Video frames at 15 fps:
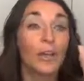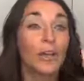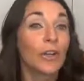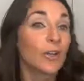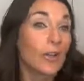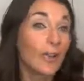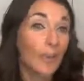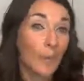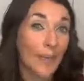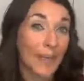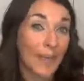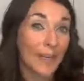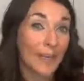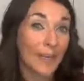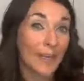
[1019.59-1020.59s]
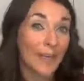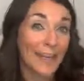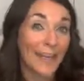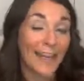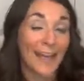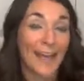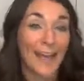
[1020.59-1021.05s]
going to bed,
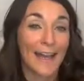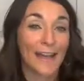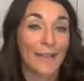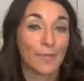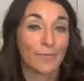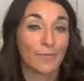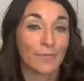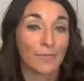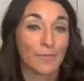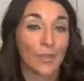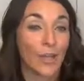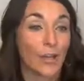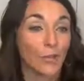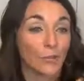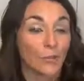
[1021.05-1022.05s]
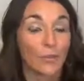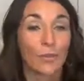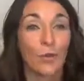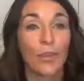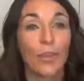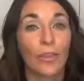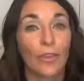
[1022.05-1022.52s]
scrolling